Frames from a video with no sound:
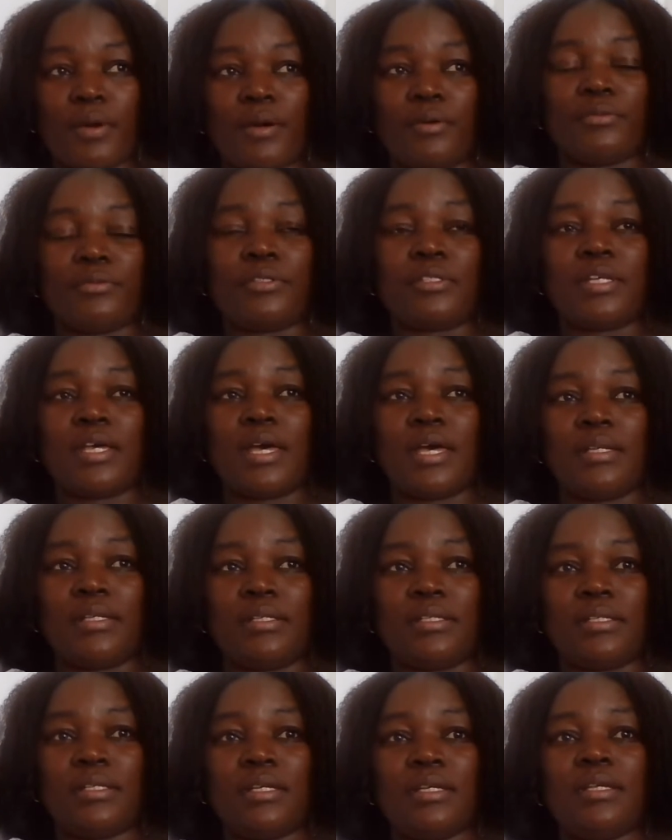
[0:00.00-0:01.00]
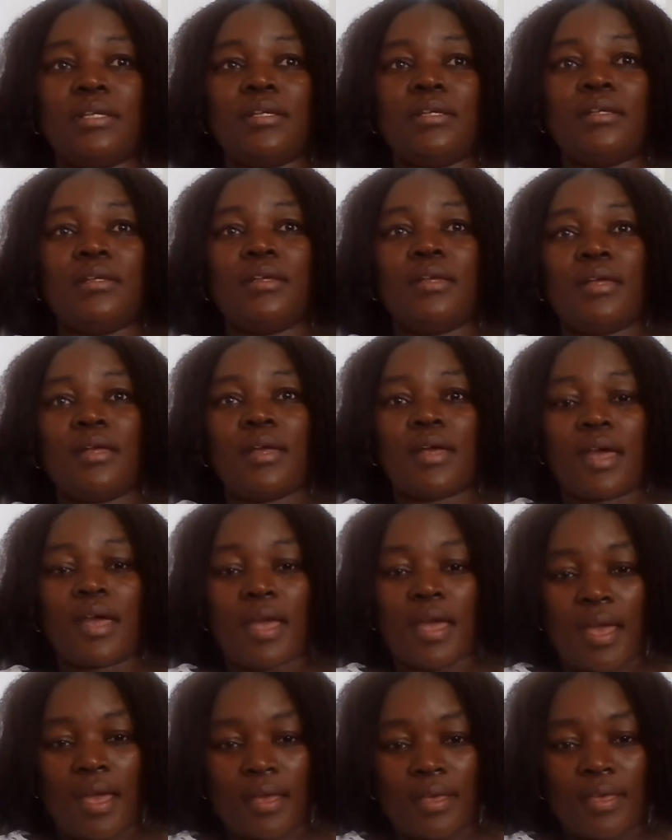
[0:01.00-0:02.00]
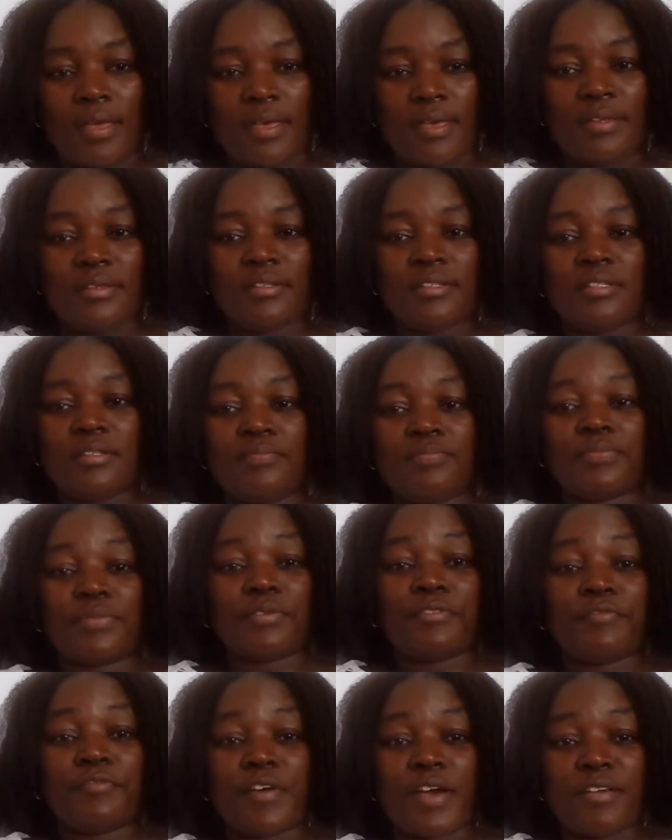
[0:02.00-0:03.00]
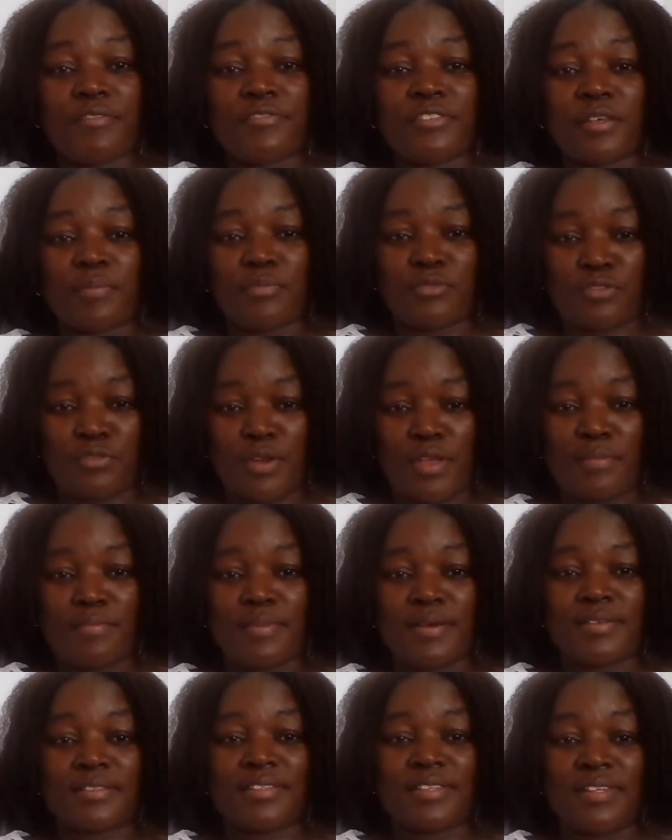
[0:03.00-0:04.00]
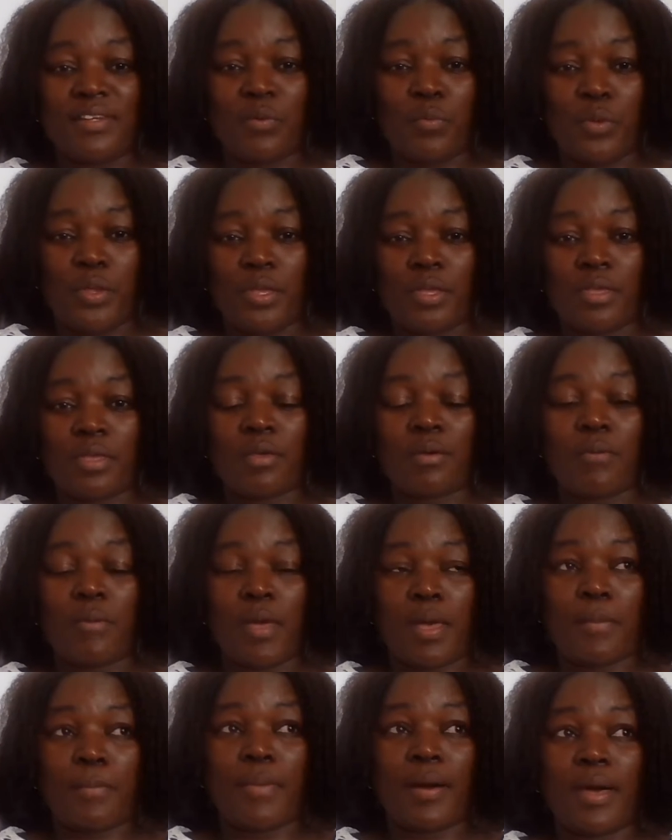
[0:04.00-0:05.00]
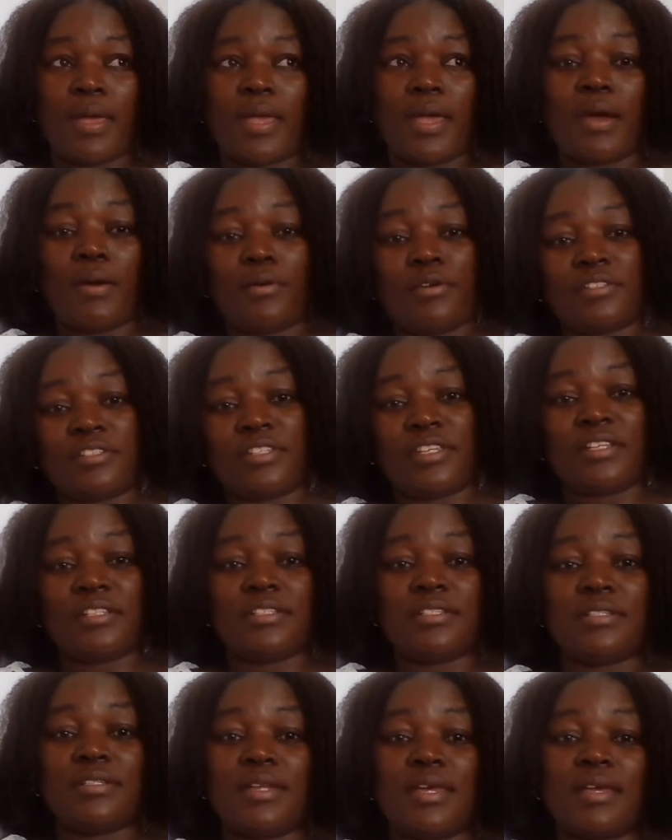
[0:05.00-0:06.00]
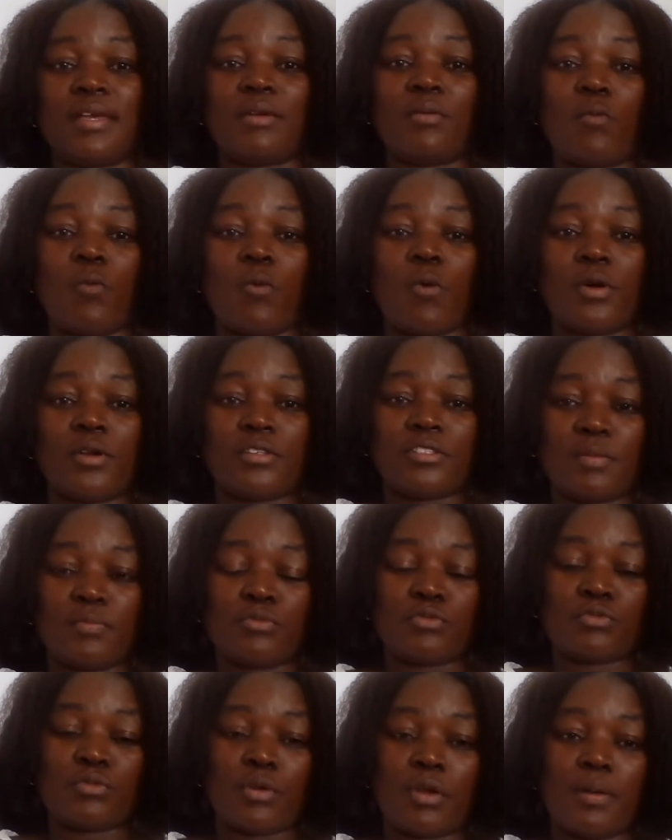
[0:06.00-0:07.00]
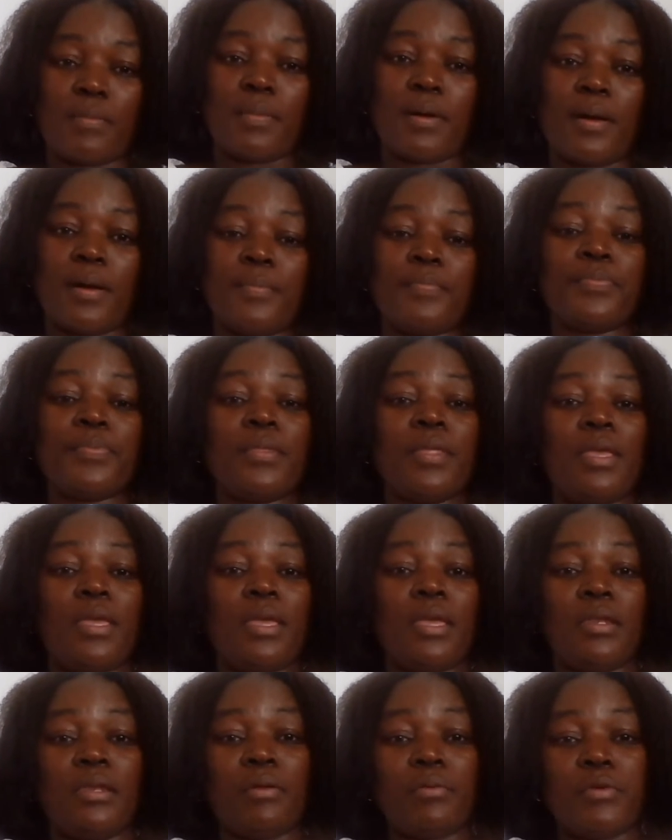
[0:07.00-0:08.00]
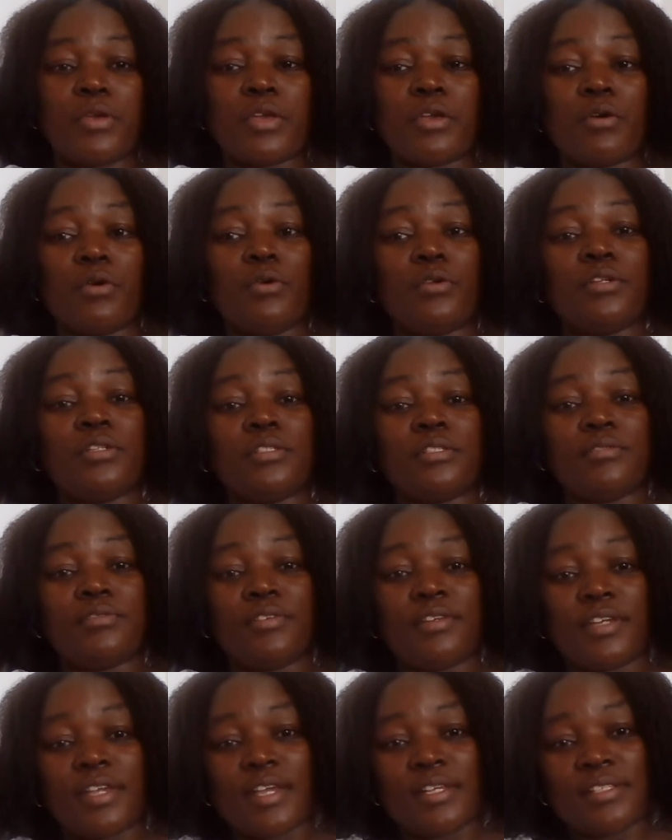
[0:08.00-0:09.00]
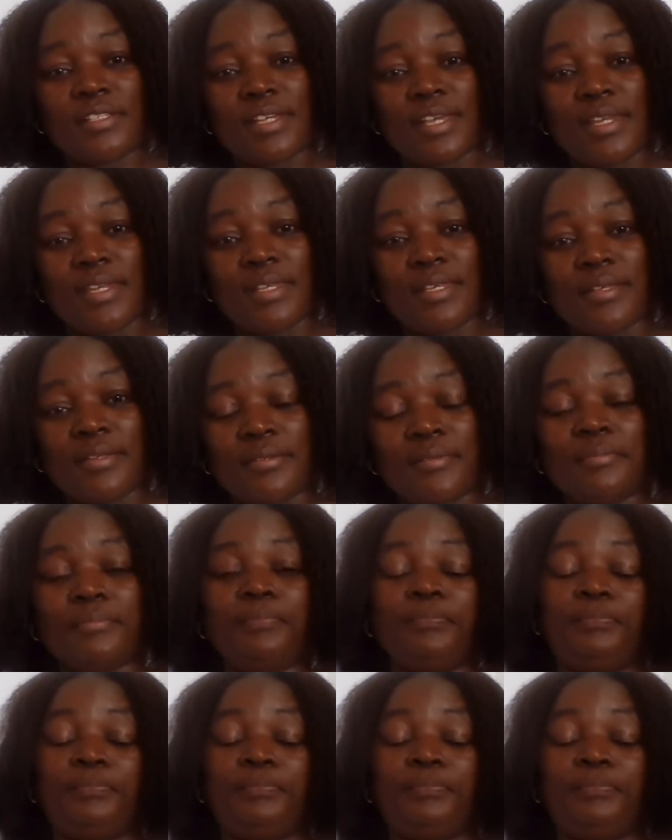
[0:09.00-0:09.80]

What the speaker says: count and I gained 5 subscribers in a week, whereby I was getting like 1 subscriber in a week or not even get any,